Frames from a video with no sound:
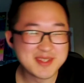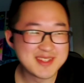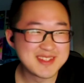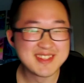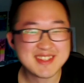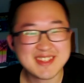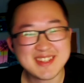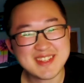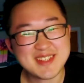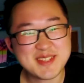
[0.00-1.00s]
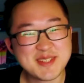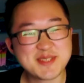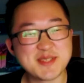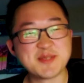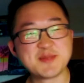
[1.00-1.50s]
But
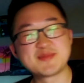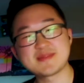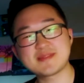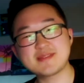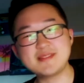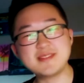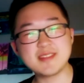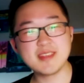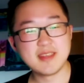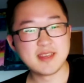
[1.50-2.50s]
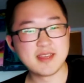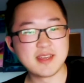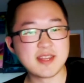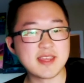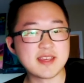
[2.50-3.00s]
so, and I think